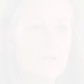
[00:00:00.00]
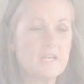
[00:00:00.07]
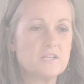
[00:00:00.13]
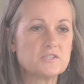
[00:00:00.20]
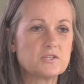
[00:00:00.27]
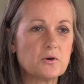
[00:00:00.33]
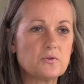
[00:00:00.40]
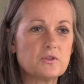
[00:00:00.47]

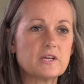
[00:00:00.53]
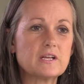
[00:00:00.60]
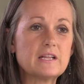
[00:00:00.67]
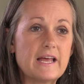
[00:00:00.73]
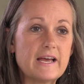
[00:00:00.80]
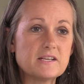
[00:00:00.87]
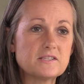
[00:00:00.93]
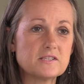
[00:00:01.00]
So the
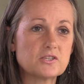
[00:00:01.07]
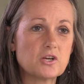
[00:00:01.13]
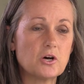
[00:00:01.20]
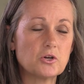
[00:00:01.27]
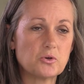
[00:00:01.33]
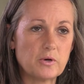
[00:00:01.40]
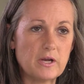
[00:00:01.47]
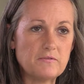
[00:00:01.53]
class is
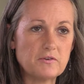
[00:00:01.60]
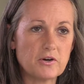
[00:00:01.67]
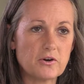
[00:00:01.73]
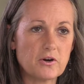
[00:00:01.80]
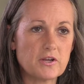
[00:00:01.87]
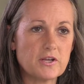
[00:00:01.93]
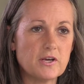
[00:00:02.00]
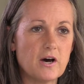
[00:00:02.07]
called Graveyard
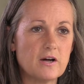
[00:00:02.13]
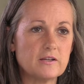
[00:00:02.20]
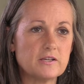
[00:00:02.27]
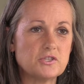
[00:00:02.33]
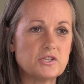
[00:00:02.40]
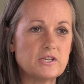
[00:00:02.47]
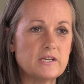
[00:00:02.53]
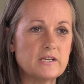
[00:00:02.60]

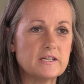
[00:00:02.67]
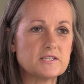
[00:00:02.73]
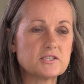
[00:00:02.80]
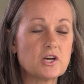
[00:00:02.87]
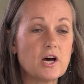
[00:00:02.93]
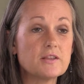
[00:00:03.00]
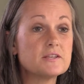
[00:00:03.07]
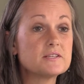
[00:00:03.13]
Archaeology. It's
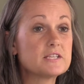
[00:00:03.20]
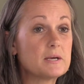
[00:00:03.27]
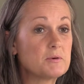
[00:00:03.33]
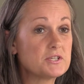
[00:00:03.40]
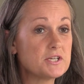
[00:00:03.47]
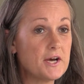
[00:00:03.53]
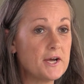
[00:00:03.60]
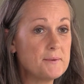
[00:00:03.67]
taught in the
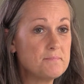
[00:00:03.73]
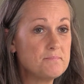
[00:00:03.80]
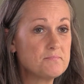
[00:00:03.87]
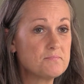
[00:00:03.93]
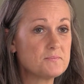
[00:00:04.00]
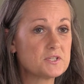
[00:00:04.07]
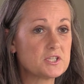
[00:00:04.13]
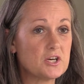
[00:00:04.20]
summertime,
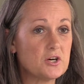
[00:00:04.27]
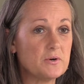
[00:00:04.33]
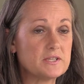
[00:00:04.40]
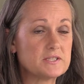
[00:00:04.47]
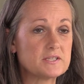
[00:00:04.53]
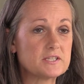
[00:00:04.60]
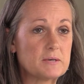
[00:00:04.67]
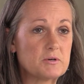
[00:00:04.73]
so
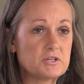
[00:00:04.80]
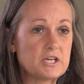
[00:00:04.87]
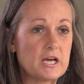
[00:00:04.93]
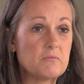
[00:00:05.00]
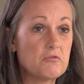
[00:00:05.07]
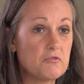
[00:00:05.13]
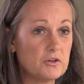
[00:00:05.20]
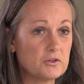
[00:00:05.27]
it's a
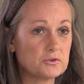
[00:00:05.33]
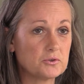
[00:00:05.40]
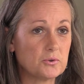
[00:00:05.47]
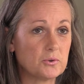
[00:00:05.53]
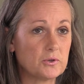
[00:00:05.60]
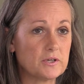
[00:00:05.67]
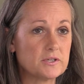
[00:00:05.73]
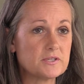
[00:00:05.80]
summertime field
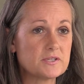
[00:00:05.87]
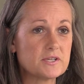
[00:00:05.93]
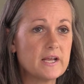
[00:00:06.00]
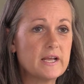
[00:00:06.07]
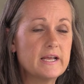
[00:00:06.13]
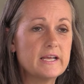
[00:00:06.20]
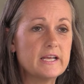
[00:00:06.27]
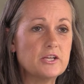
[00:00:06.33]
course.
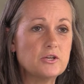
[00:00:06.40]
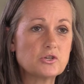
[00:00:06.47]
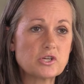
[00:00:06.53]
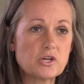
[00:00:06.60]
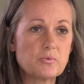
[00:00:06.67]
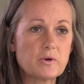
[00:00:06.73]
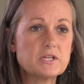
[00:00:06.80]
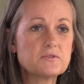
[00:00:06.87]
It
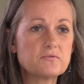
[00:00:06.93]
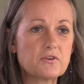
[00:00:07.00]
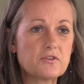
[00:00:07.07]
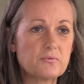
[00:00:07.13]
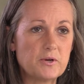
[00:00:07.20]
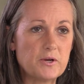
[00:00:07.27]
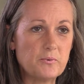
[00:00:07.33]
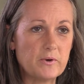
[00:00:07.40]
usually runs for
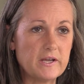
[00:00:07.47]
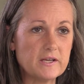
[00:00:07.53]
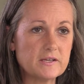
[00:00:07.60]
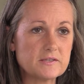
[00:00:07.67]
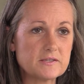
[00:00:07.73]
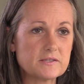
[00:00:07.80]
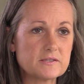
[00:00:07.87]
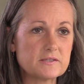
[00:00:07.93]
3
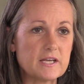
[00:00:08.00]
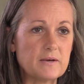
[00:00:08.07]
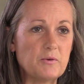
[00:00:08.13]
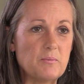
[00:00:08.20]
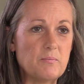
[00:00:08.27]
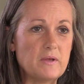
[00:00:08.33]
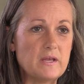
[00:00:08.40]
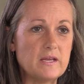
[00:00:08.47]
weeks, and
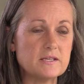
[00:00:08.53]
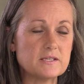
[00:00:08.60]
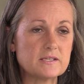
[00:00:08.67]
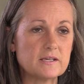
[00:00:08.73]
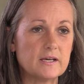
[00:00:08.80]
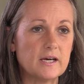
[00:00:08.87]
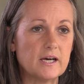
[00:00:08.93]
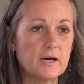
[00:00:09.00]
we
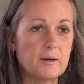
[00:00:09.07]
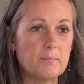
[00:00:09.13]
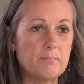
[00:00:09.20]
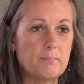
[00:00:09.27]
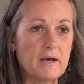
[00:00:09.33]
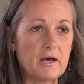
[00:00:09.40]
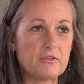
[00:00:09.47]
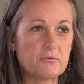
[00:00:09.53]
meet
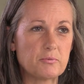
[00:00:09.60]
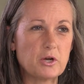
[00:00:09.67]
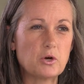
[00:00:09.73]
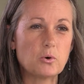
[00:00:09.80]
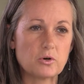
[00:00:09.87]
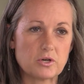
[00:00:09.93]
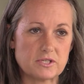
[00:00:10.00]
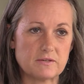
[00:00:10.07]
about
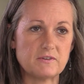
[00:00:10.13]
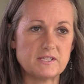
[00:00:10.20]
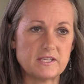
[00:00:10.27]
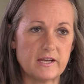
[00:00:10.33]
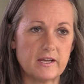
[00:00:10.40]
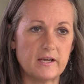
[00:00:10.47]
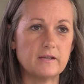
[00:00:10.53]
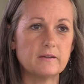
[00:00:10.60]
3/4 of a
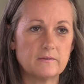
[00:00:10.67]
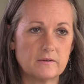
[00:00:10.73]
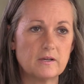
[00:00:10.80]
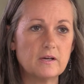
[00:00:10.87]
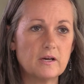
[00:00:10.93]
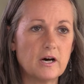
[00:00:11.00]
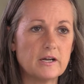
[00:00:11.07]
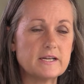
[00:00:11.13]
day
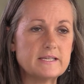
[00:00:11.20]
on a